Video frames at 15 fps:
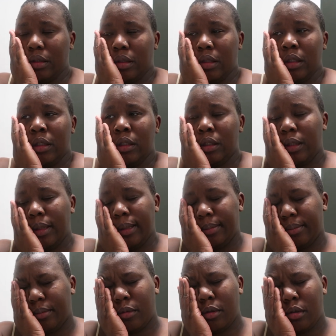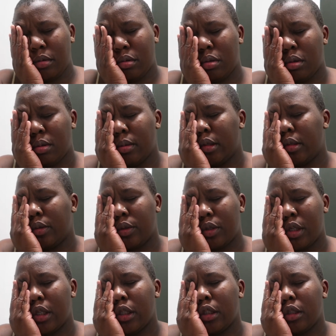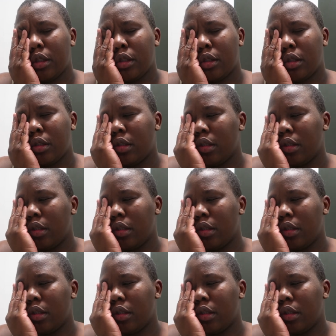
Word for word: and um, oh, I'm so tired.